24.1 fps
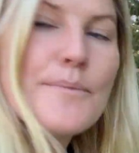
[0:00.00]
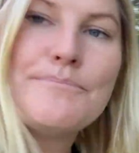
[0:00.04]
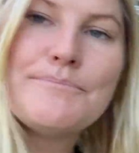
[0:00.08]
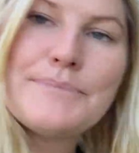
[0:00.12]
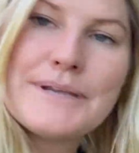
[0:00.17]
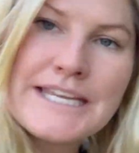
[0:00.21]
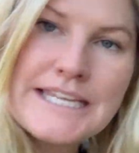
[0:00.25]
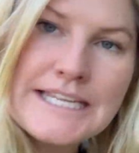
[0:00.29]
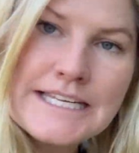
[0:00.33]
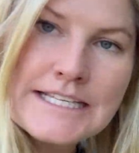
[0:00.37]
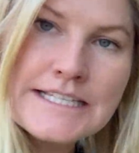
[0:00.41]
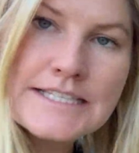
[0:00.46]

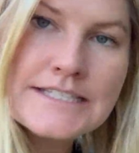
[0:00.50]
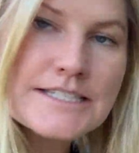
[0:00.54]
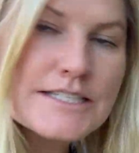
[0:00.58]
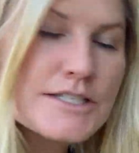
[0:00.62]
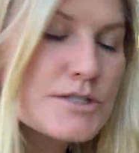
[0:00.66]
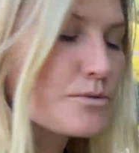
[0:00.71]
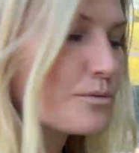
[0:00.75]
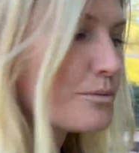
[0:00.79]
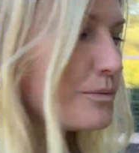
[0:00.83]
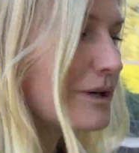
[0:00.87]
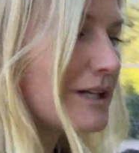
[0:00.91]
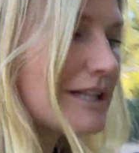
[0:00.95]
Beans
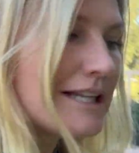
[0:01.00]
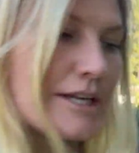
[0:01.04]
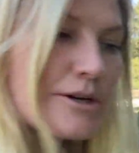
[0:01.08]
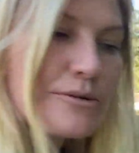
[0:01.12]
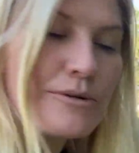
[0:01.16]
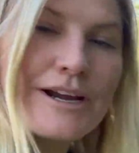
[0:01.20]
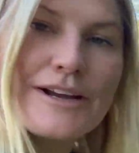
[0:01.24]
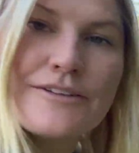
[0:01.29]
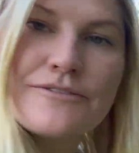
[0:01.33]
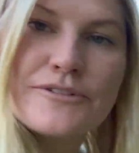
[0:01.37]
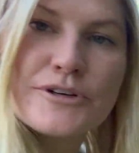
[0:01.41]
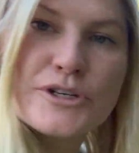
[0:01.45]
is really
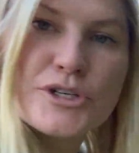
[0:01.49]
great for